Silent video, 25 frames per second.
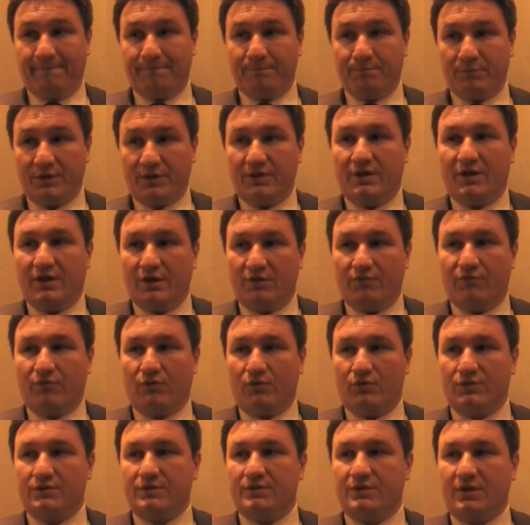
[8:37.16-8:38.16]
But they of
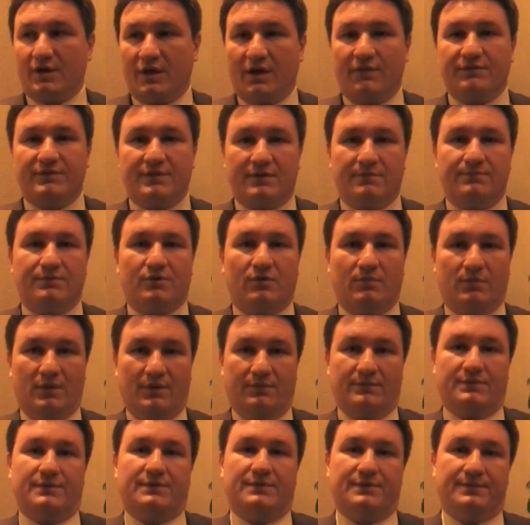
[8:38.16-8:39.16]
course have some
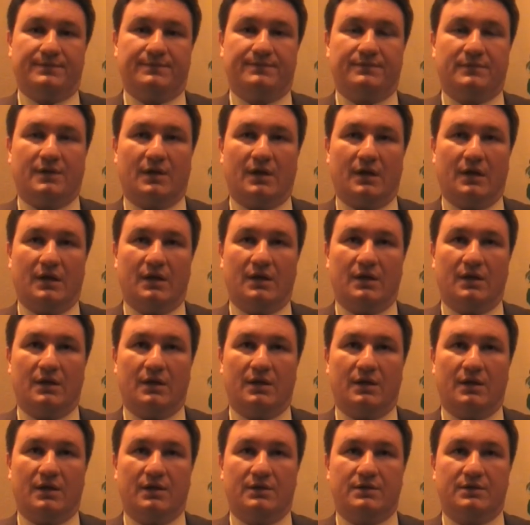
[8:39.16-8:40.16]
problems.
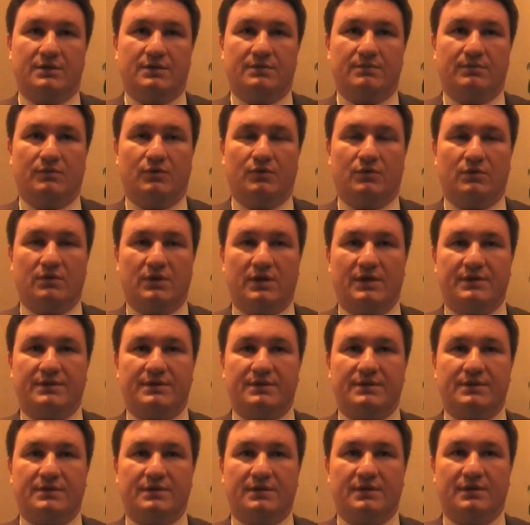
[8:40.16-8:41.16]
It's more or
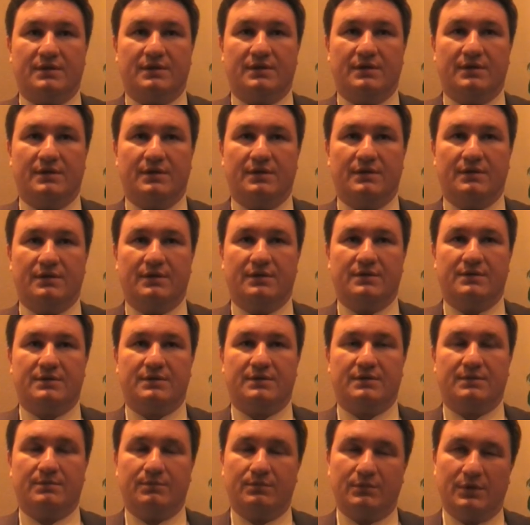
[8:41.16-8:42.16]
less
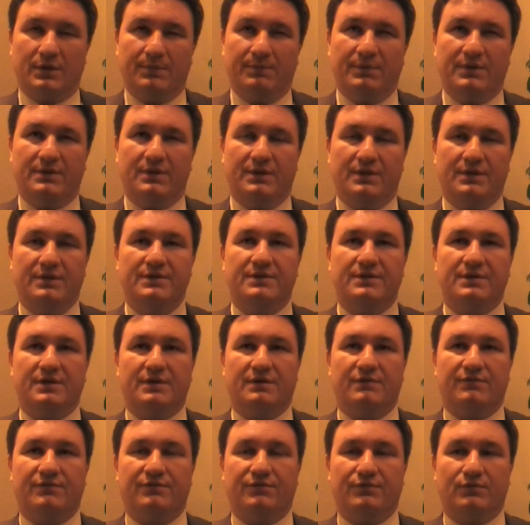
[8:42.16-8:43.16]
it's a bit
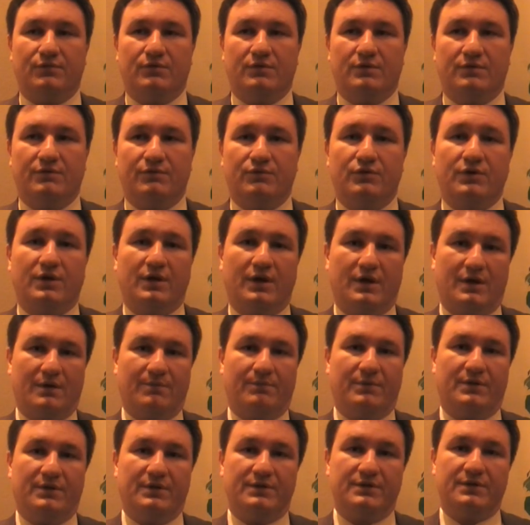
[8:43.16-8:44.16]
easier for foreign
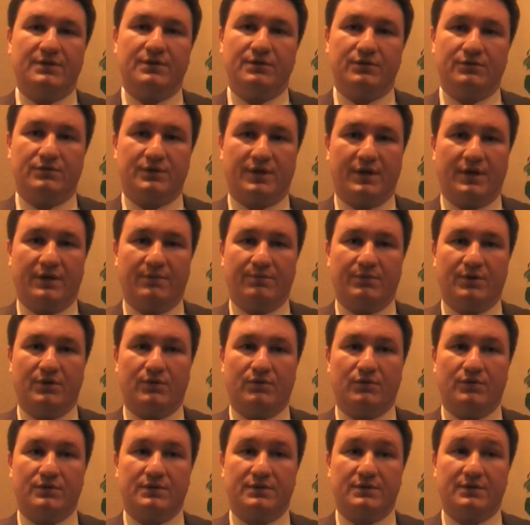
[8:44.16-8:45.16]
companies in Ukraine
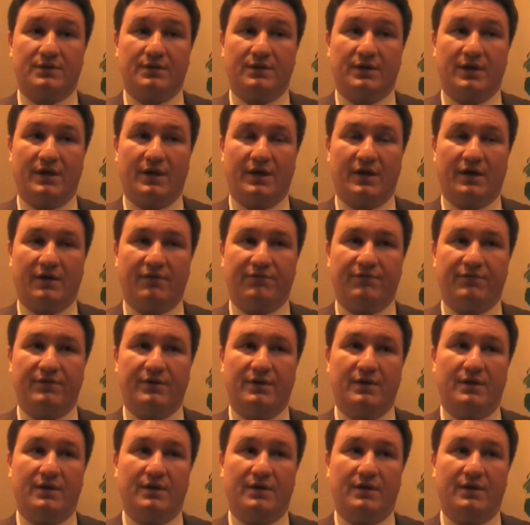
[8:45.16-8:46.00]
because they have